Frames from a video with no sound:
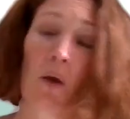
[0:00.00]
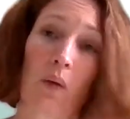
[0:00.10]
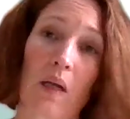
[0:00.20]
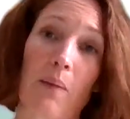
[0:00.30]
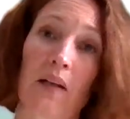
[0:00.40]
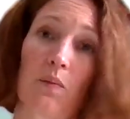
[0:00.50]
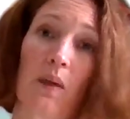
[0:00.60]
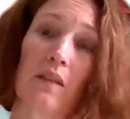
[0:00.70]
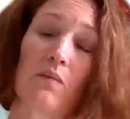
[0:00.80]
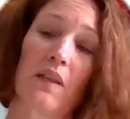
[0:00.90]
Well, perhaps
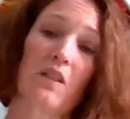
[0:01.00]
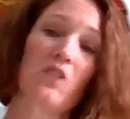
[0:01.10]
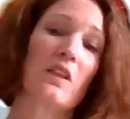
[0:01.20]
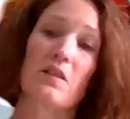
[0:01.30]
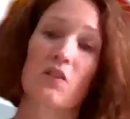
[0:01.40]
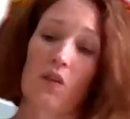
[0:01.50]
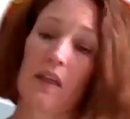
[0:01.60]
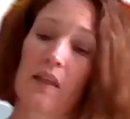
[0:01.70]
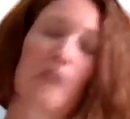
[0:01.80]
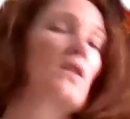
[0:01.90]
whilst Katrina's doing that,